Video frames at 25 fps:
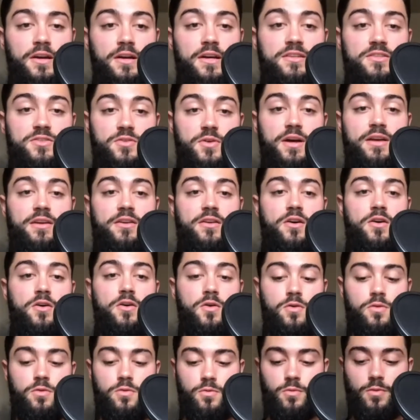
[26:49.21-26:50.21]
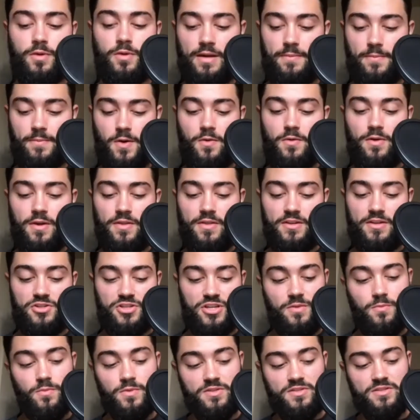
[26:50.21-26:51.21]
So I know when I'm going in the
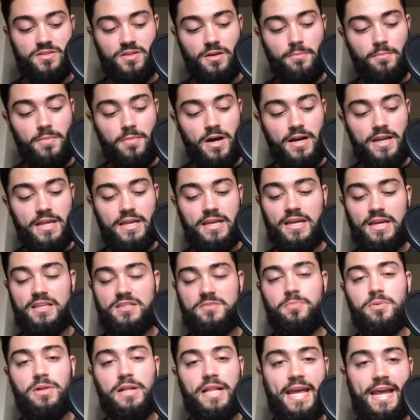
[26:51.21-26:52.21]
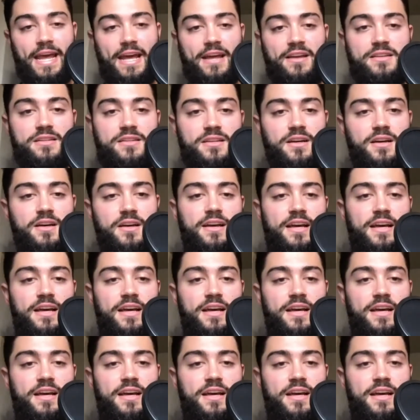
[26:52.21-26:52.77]
gym with somebody, it's planned.